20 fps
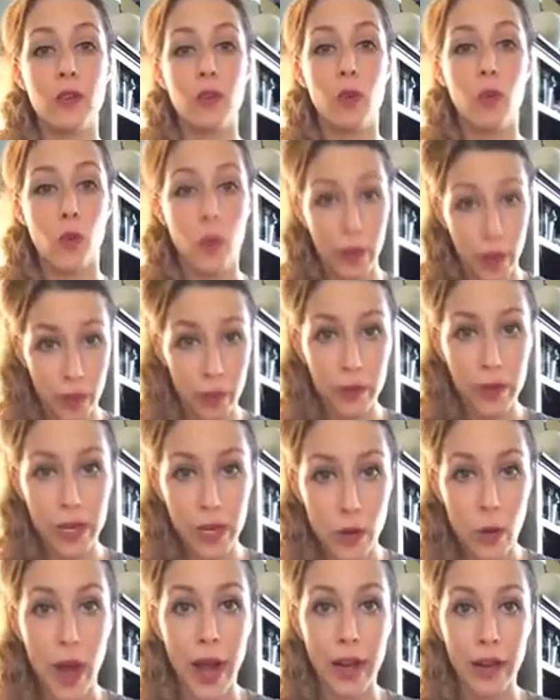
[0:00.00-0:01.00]
will
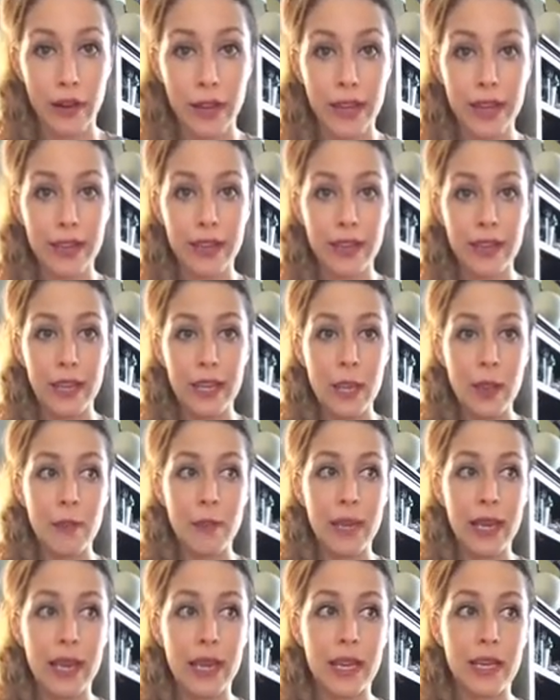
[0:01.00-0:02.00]
require it
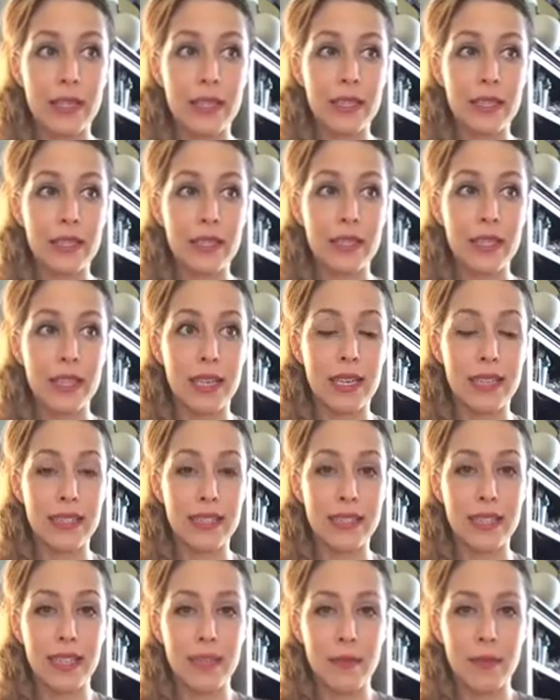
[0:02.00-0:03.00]
because
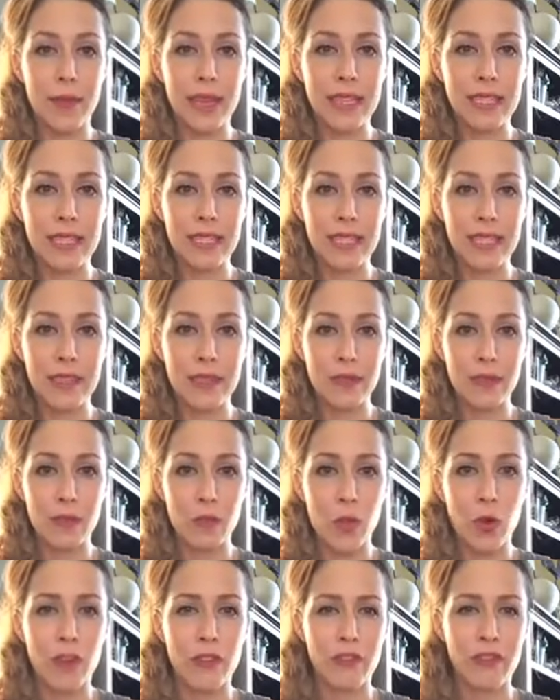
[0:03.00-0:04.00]
it makes it
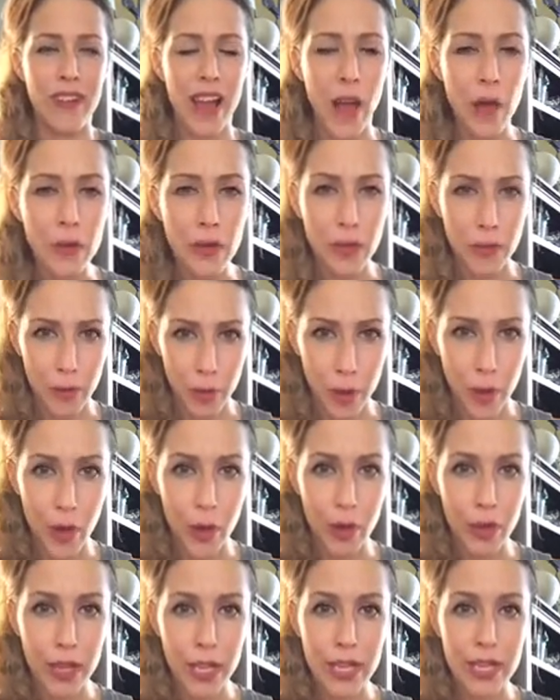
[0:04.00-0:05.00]
more
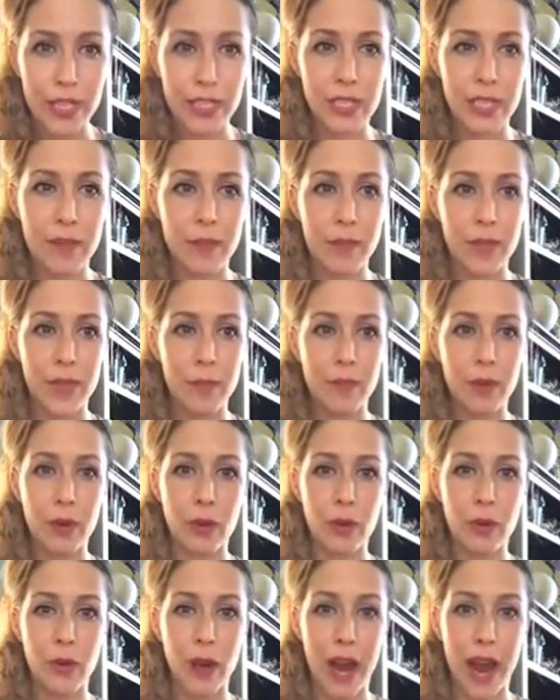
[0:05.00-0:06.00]
valuable to the people
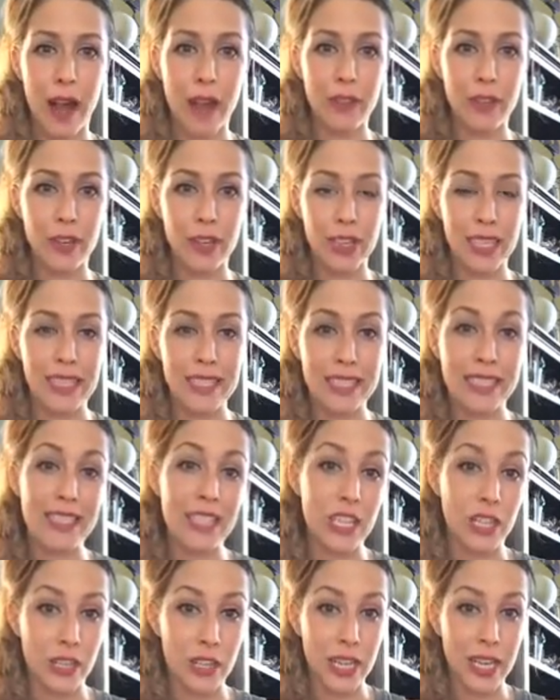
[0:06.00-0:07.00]
who are out there
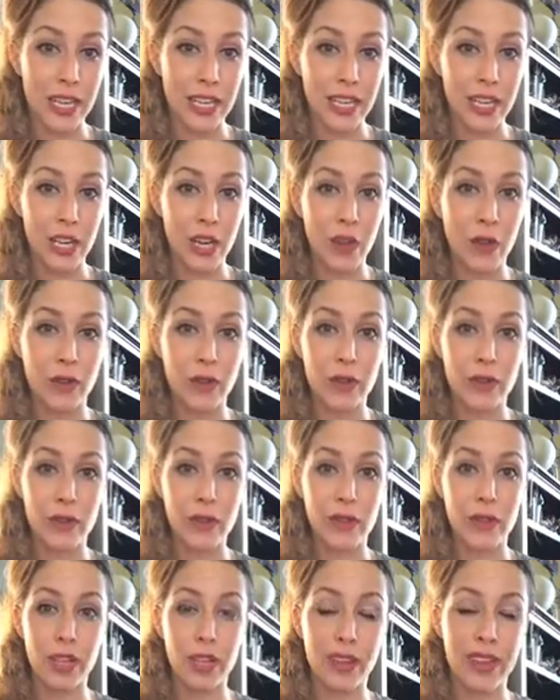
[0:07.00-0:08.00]
considering.
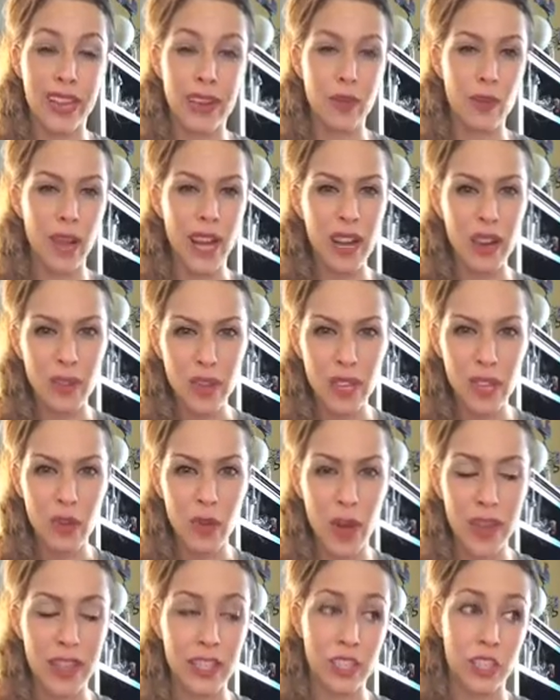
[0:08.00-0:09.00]
They're like, well, I don't really
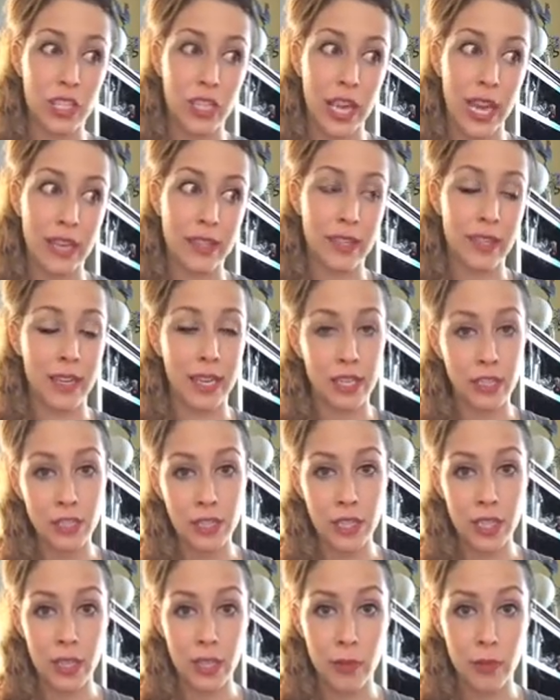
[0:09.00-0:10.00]
want the shakes. Can I
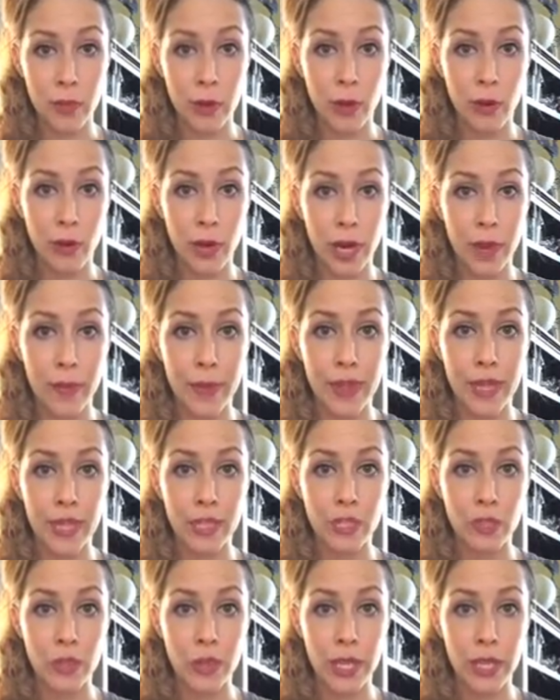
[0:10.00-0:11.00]
just get the program and
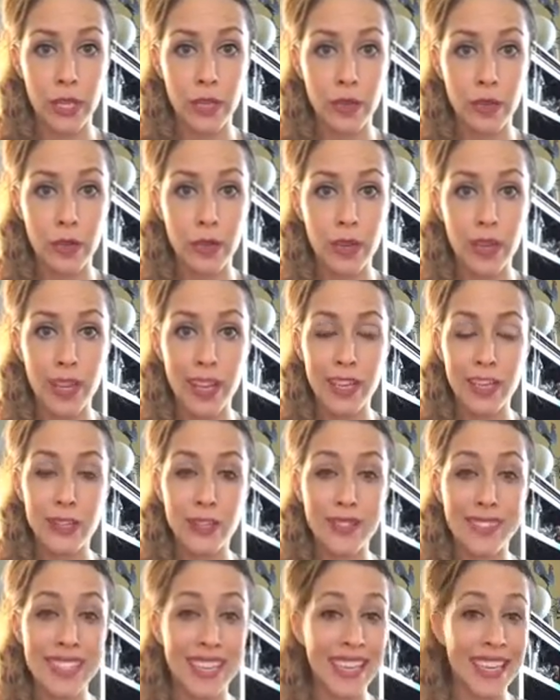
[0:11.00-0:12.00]
then join you? You
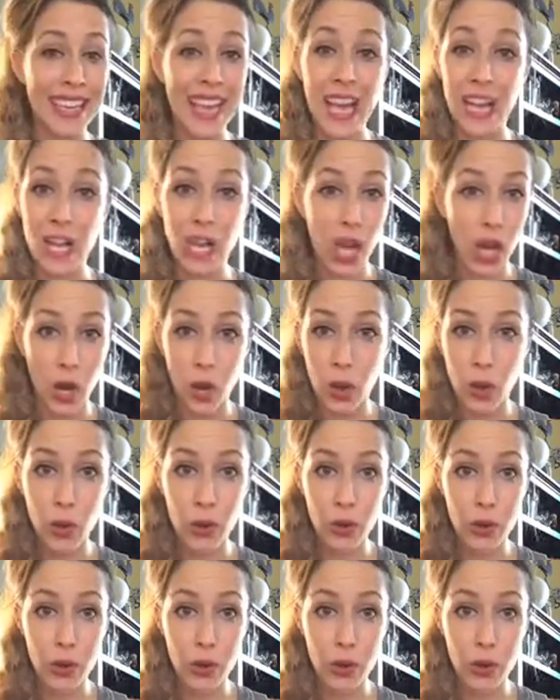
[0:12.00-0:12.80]
say, yeah, no,